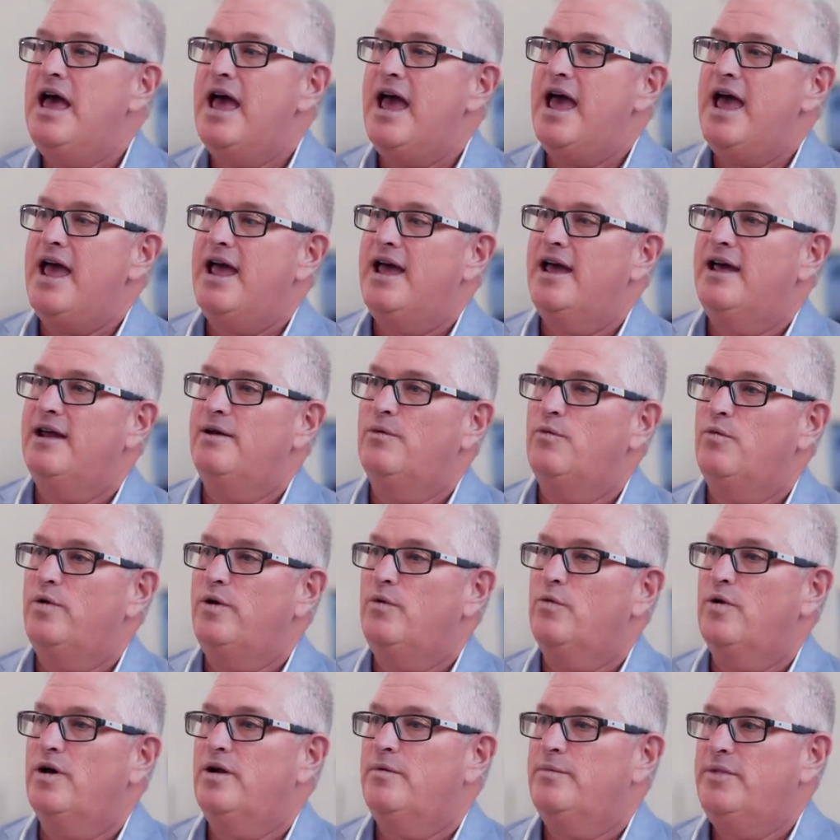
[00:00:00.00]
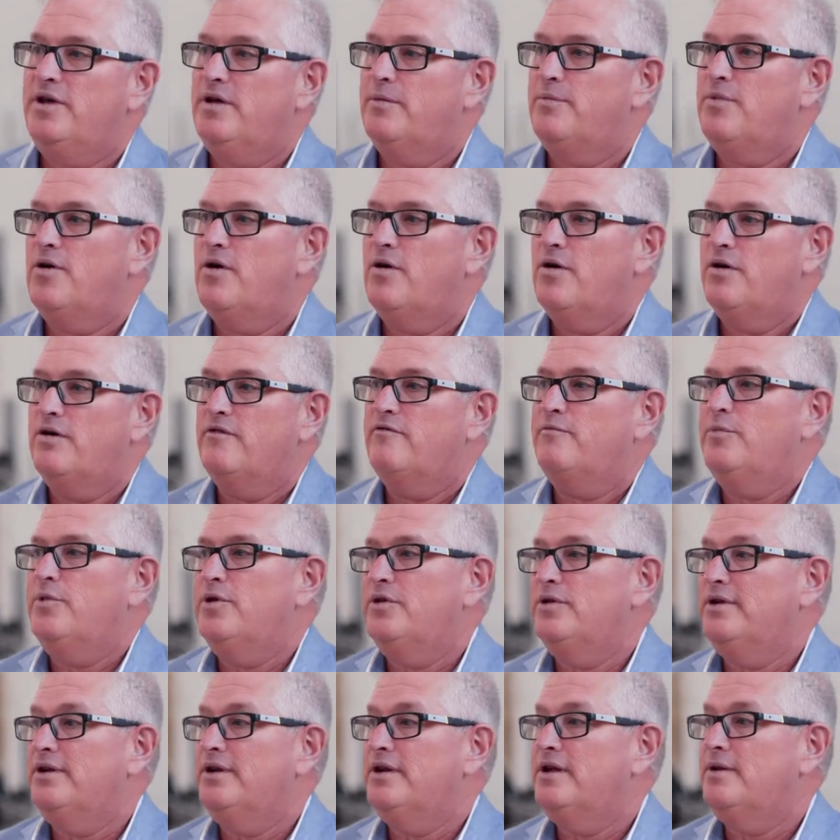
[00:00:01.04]
and we want to be a part of
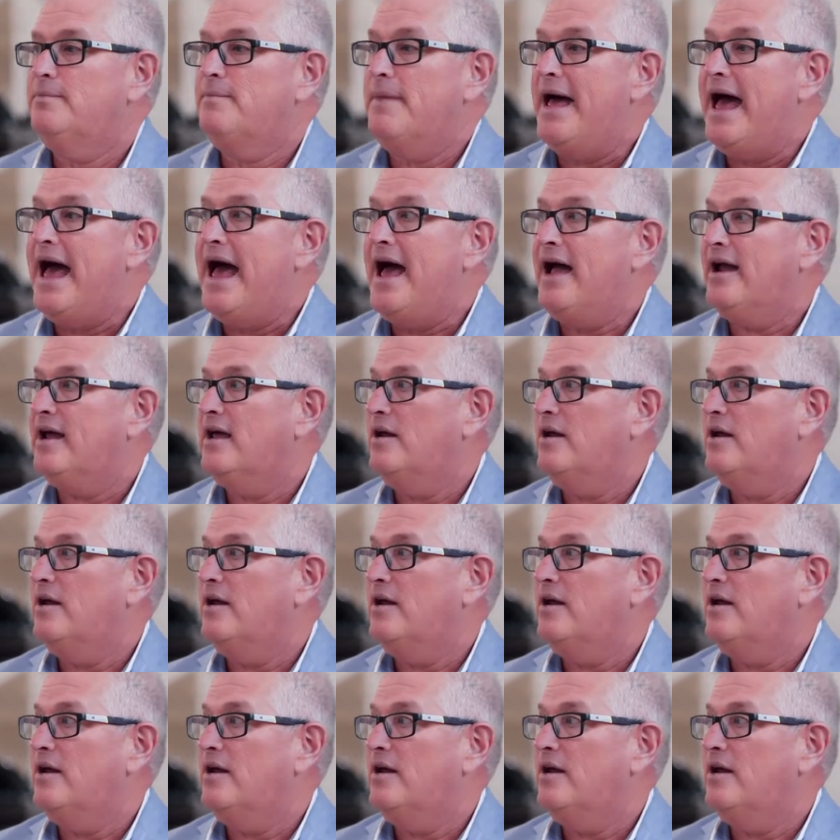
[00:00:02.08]
building it back,